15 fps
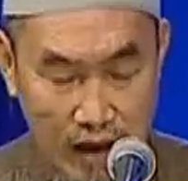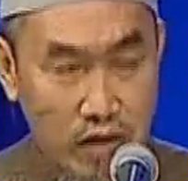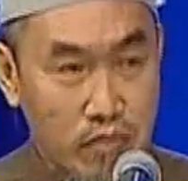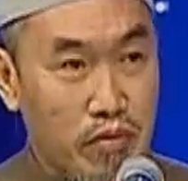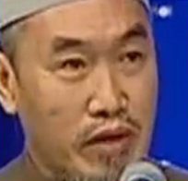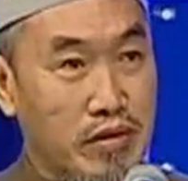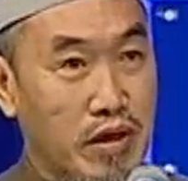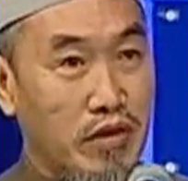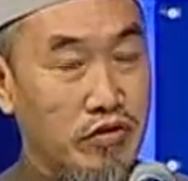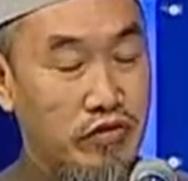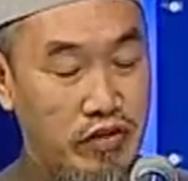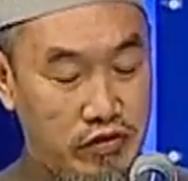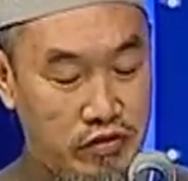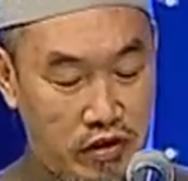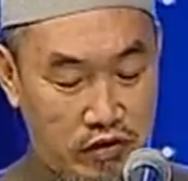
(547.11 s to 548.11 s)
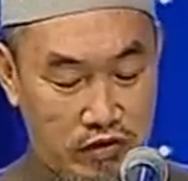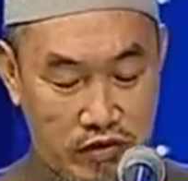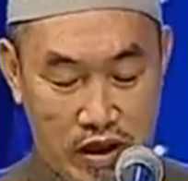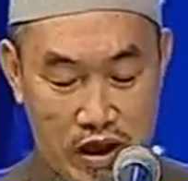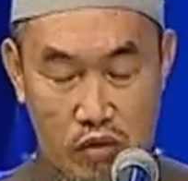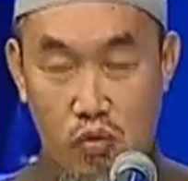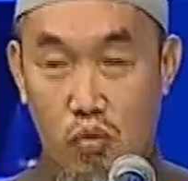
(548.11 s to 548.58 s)
Fellow brothers and sisters in
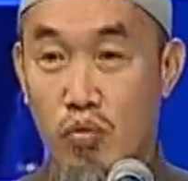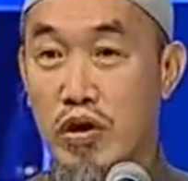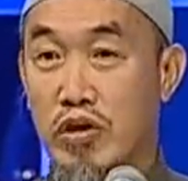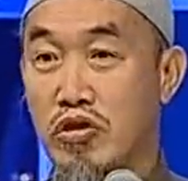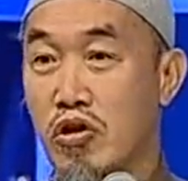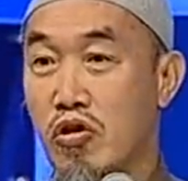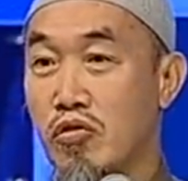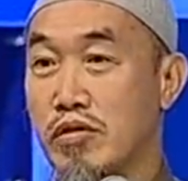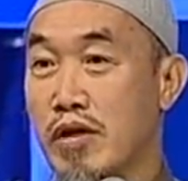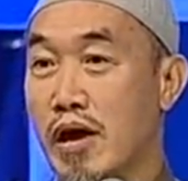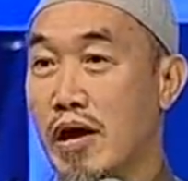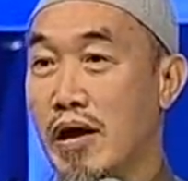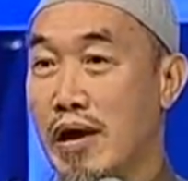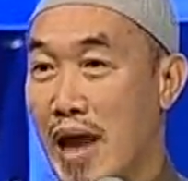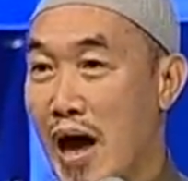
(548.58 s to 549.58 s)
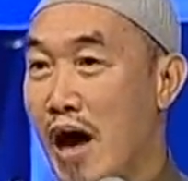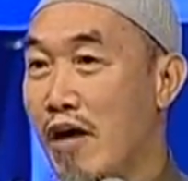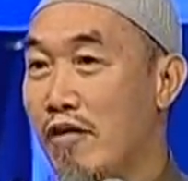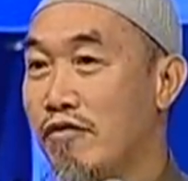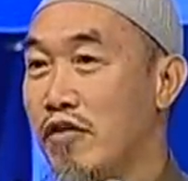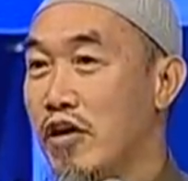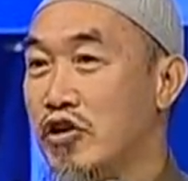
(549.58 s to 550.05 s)
Islam, we know that
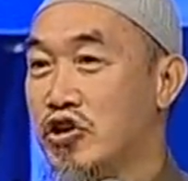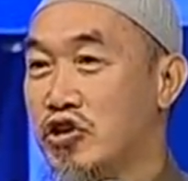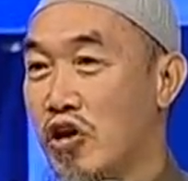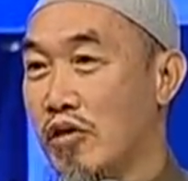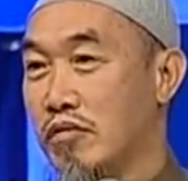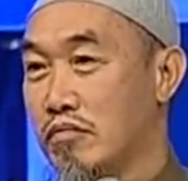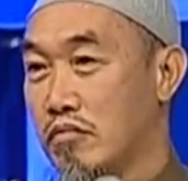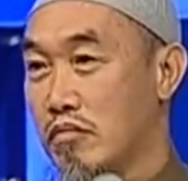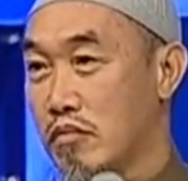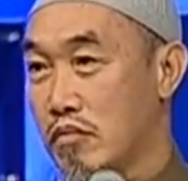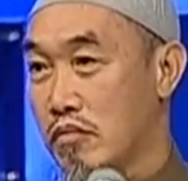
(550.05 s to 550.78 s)
life is short.